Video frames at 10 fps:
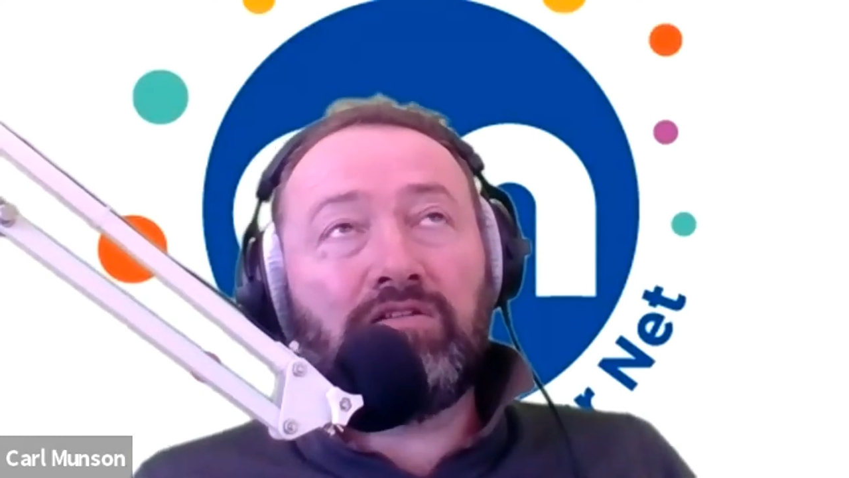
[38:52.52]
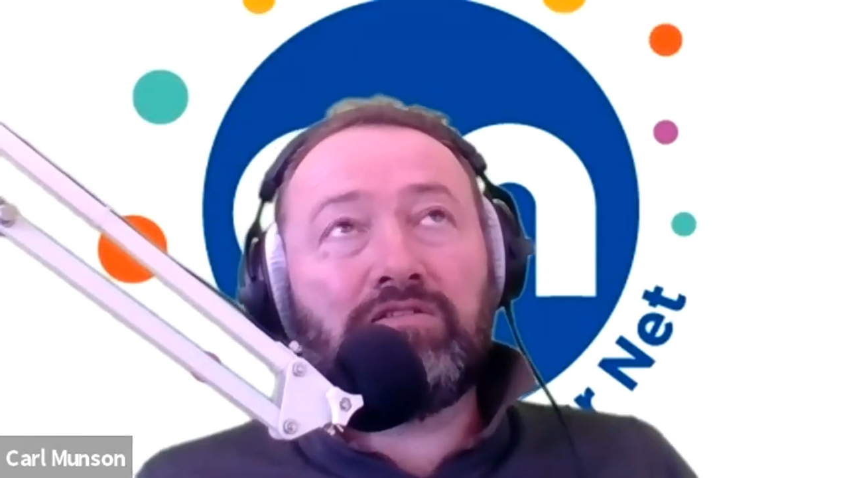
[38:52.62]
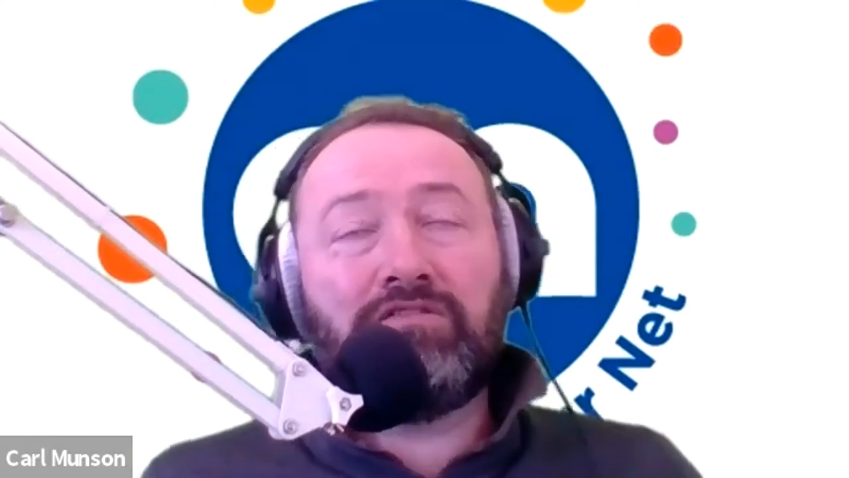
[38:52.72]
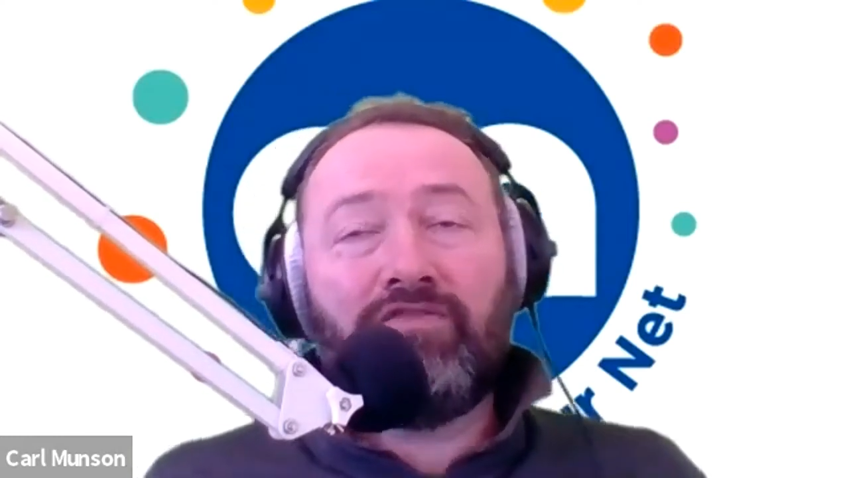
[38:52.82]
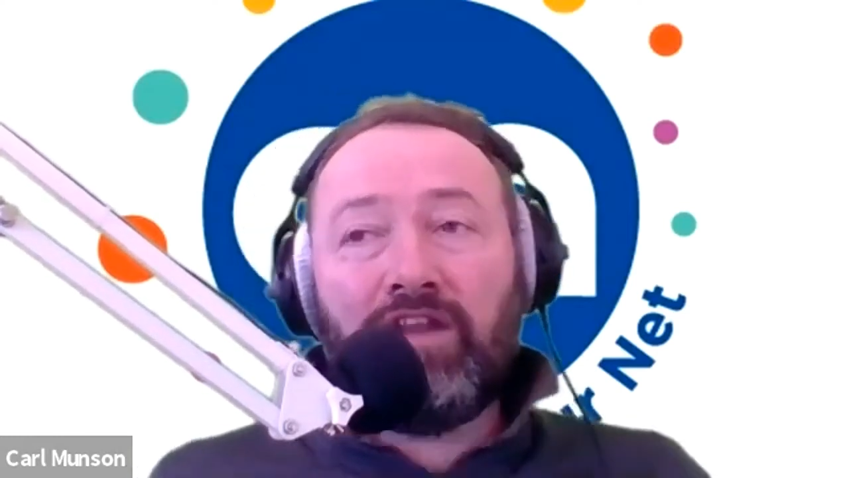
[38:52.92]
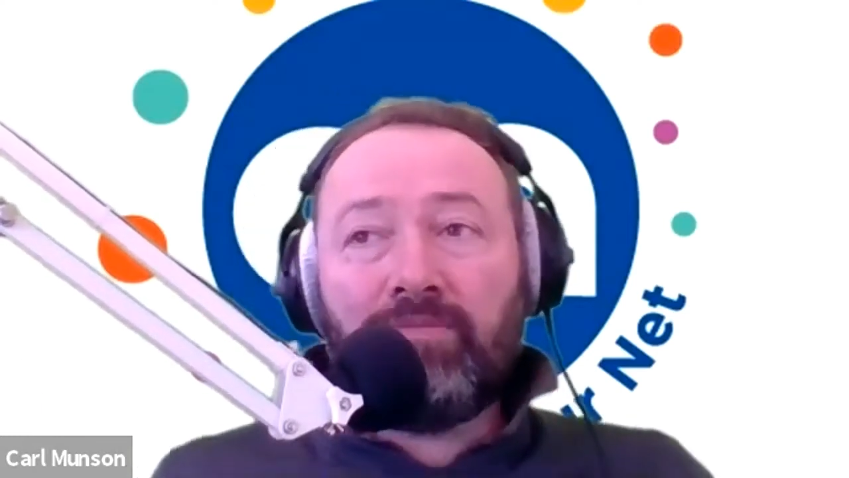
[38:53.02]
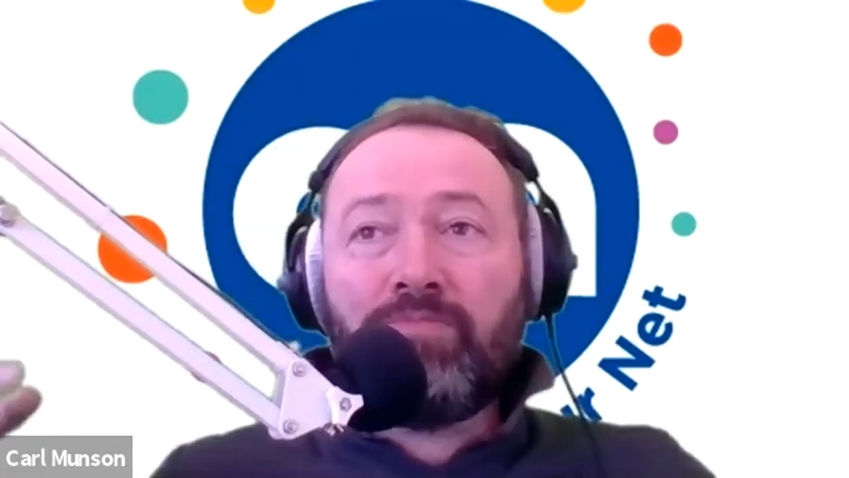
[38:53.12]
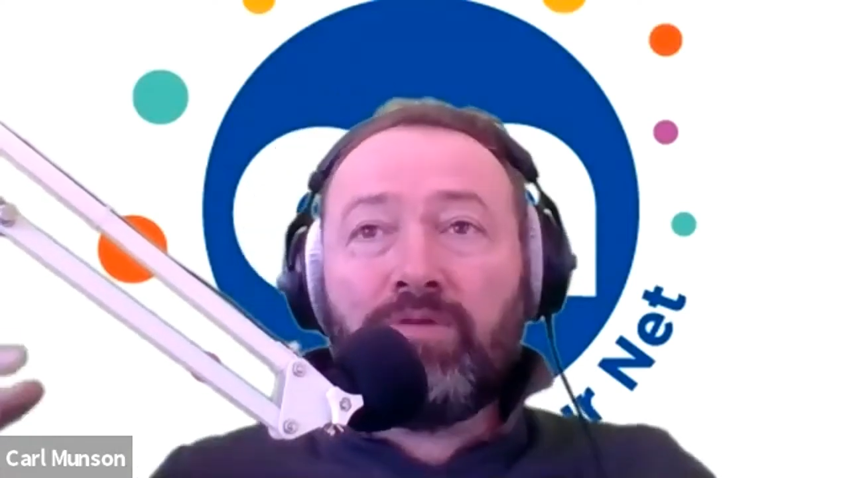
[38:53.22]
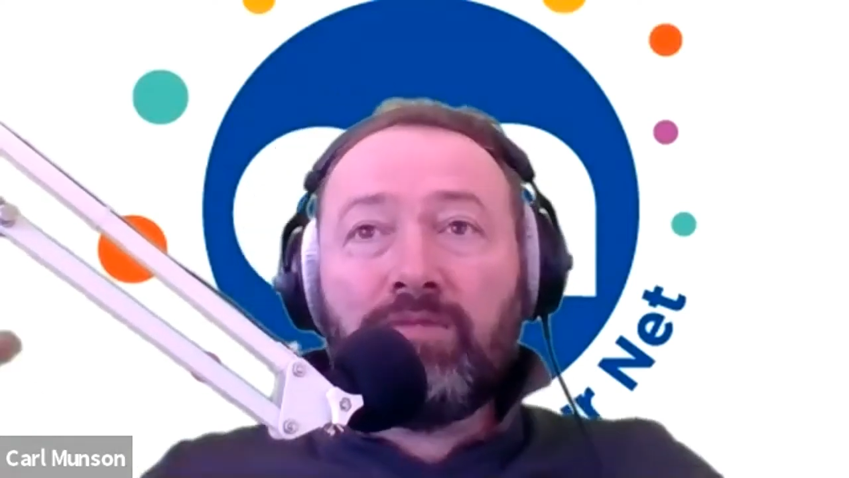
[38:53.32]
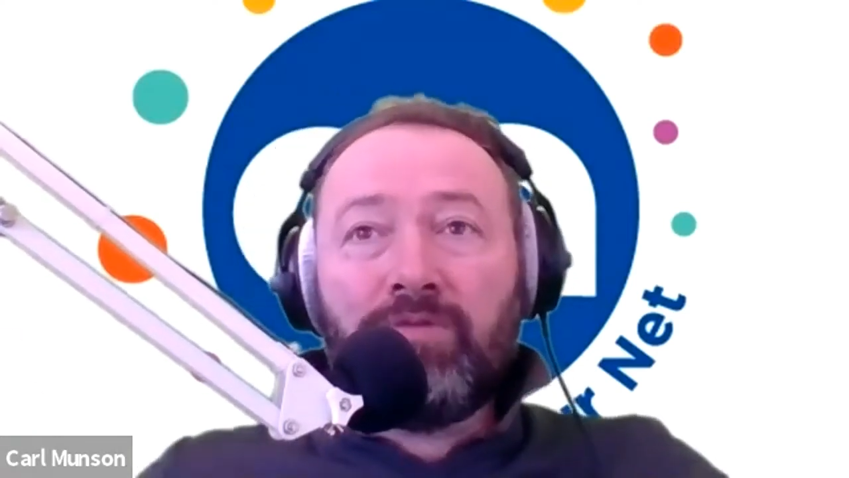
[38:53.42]
develop a
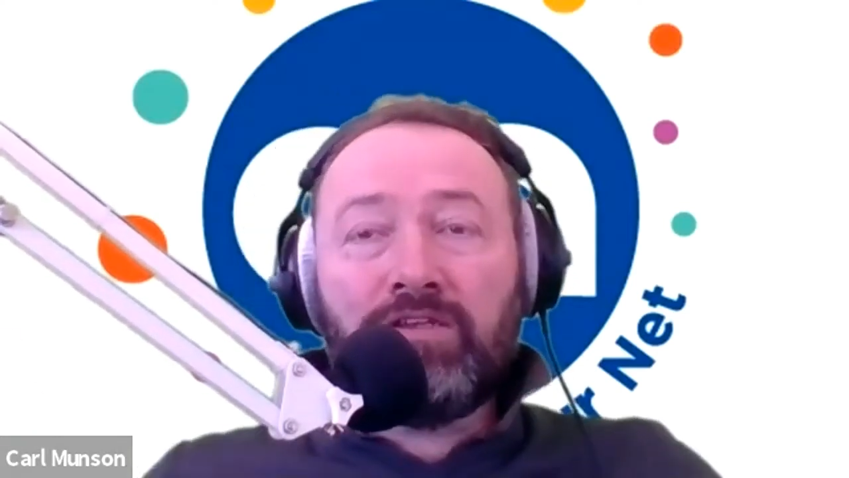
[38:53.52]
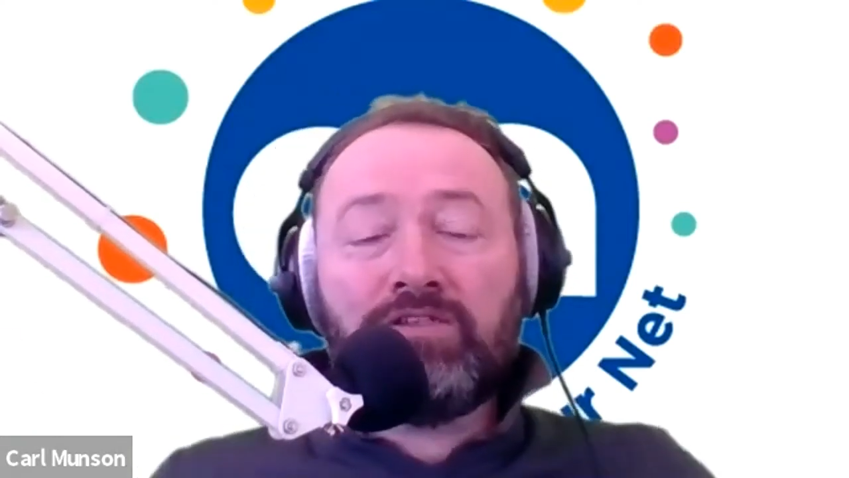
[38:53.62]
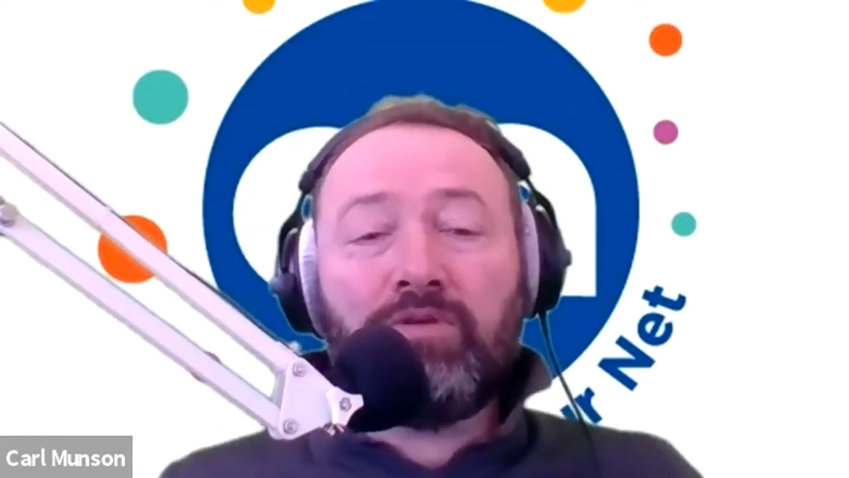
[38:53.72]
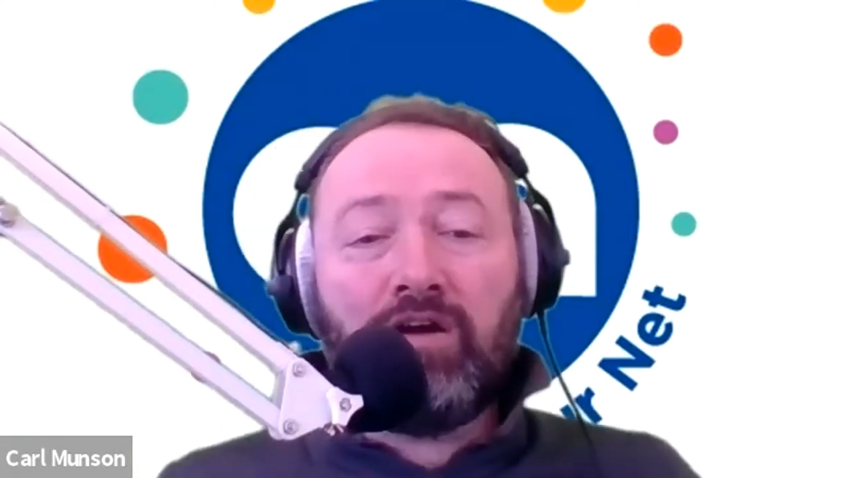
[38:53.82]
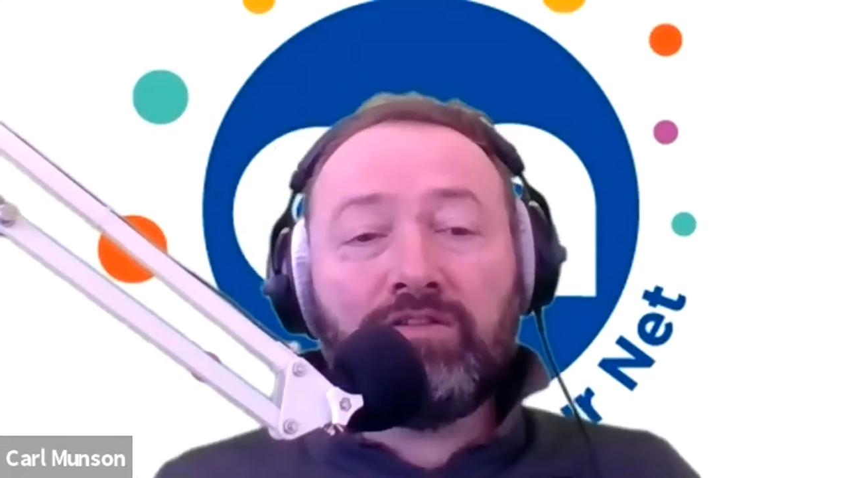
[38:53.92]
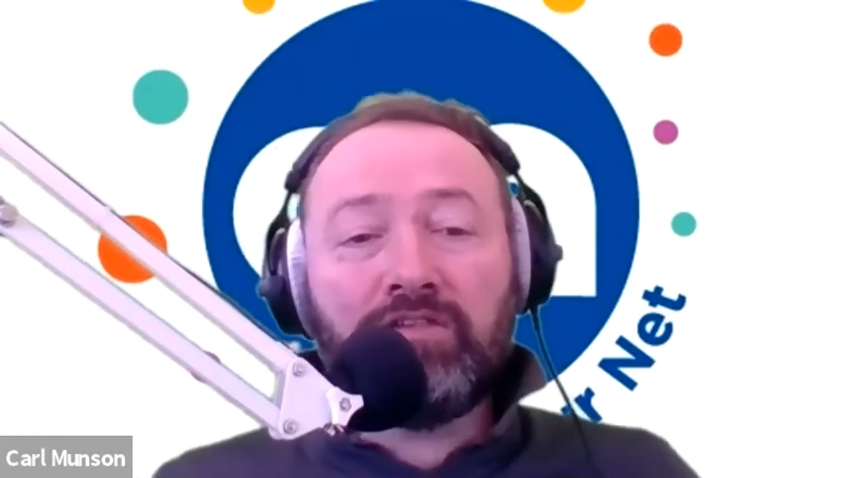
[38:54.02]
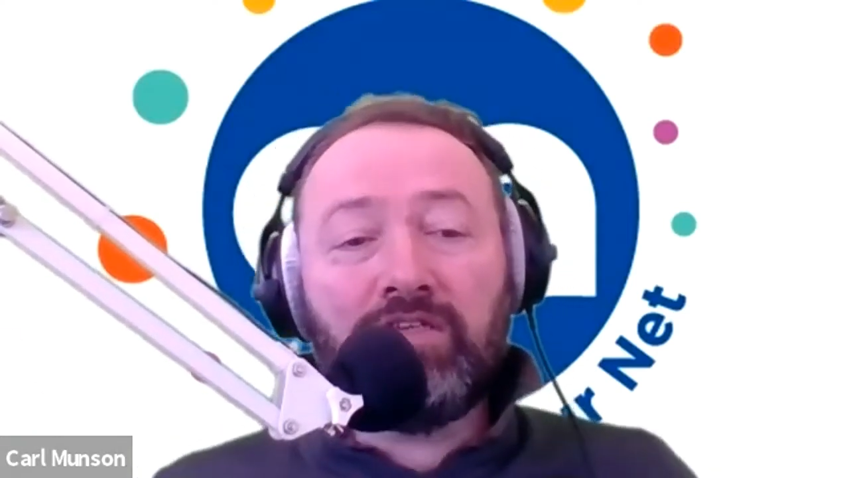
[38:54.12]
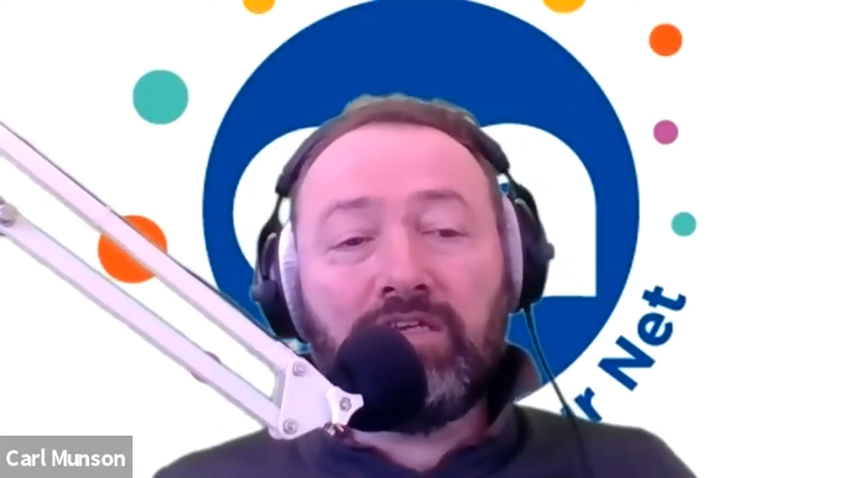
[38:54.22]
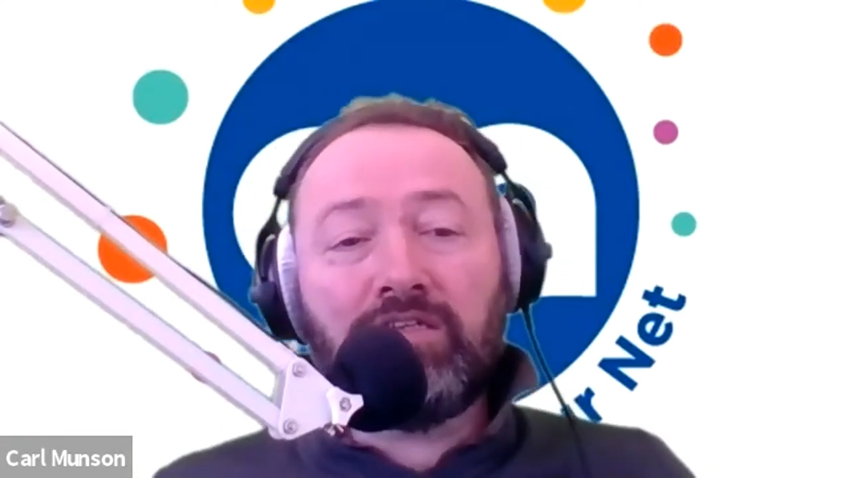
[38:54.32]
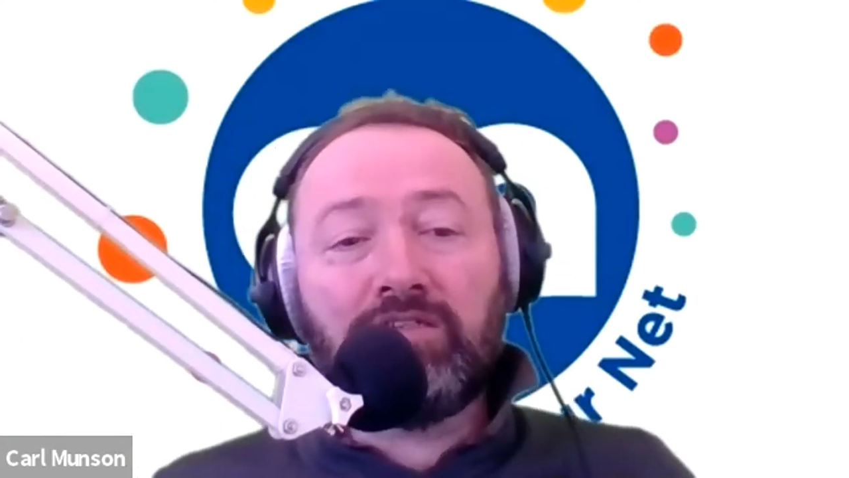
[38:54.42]
bigger picture behind the
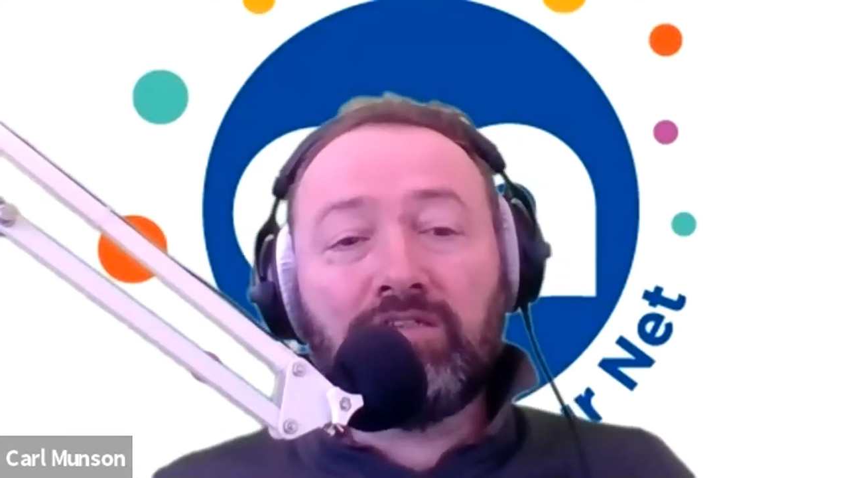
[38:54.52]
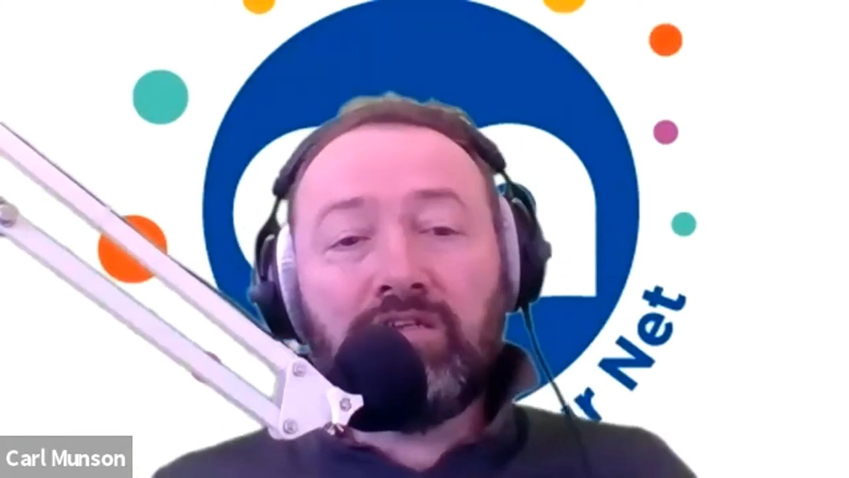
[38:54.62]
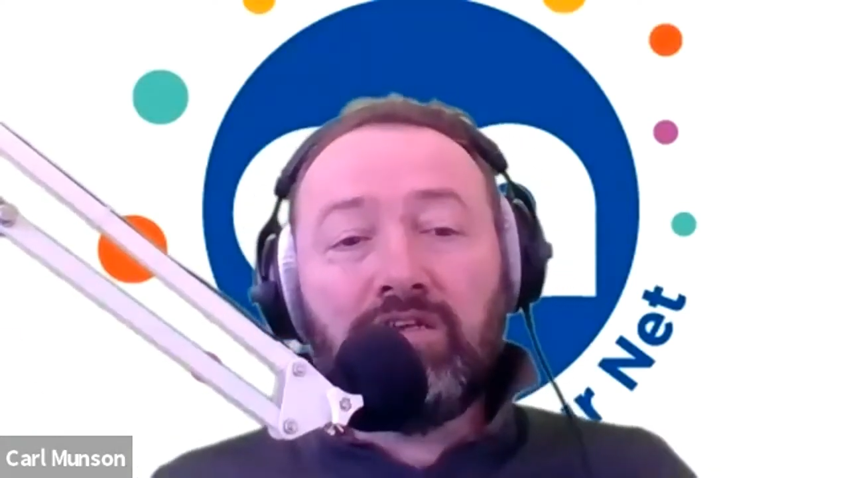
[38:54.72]
scenes.